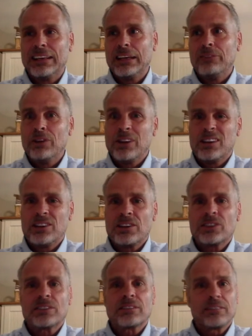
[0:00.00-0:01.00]
If you can
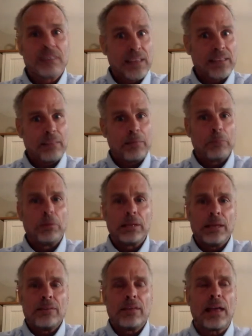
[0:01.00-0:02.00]
just get them to
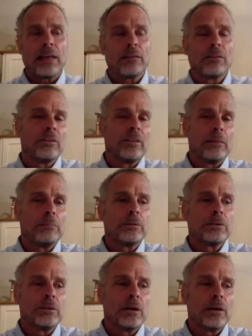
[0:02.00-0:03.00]
believe that, learn them,
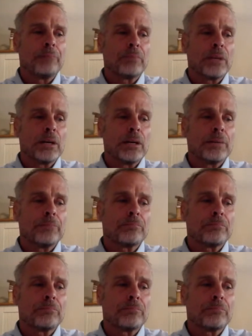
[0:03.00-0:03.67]
uh, uh,